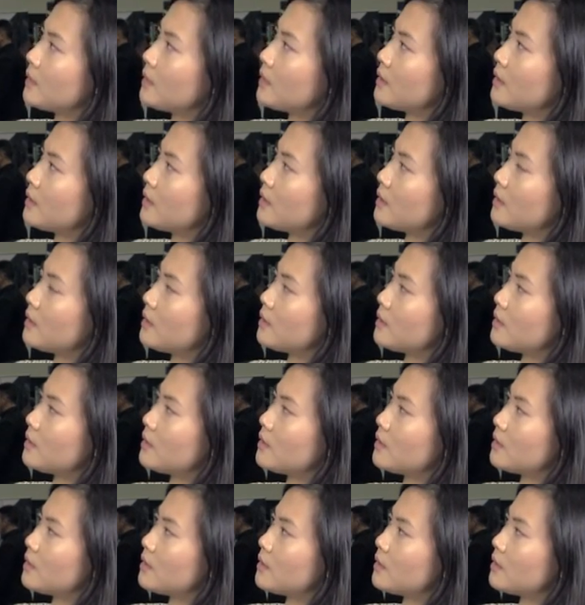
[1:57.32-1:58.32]

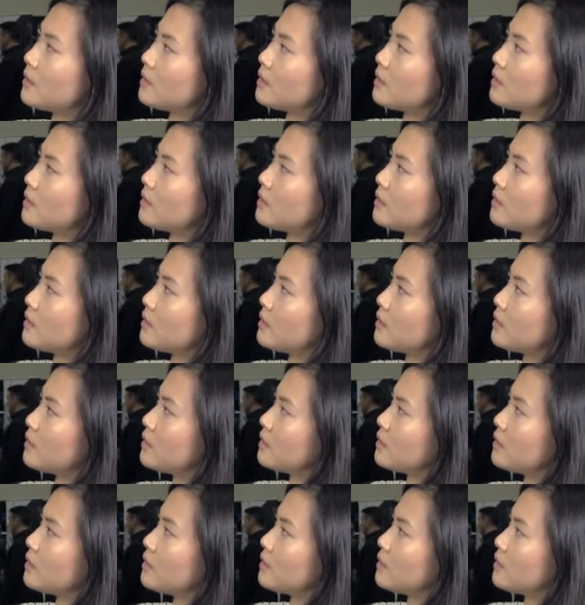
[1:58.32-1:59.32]

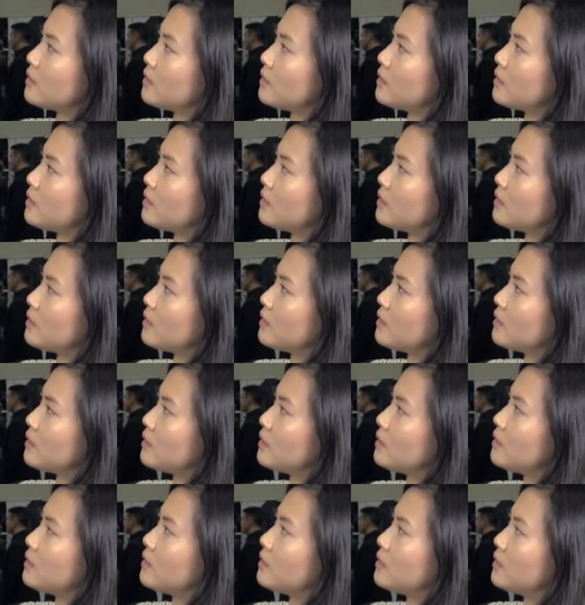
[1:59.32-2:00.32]

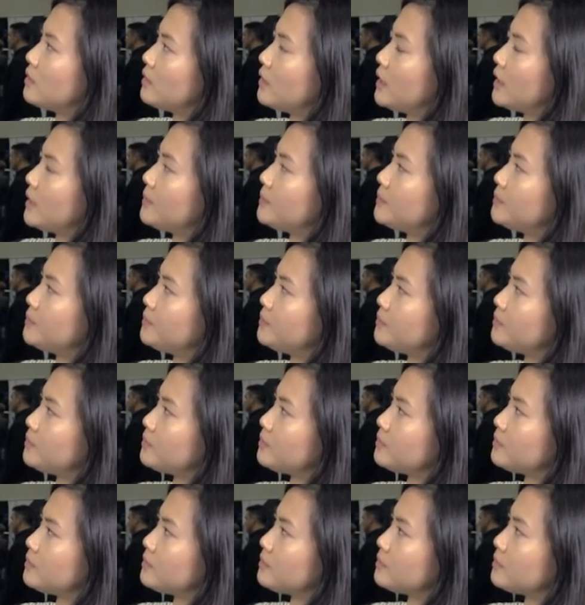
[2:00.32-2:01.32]

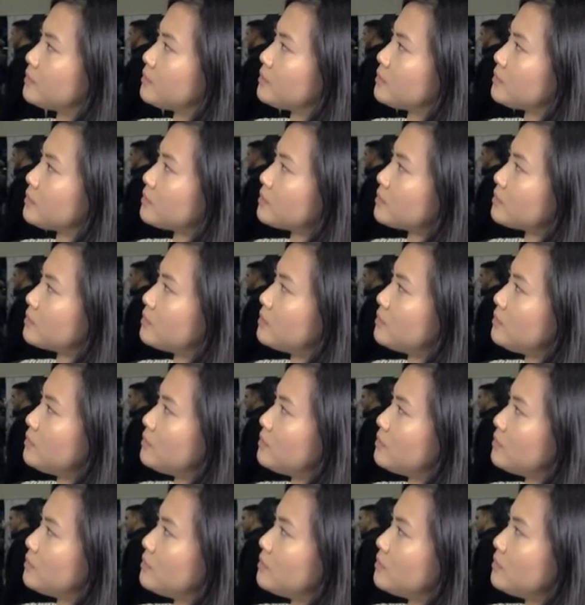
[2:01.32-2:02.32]

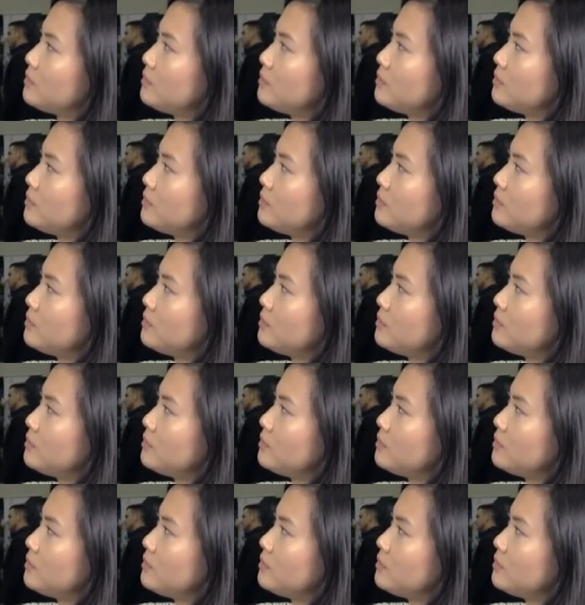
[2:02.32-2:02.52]
(silent)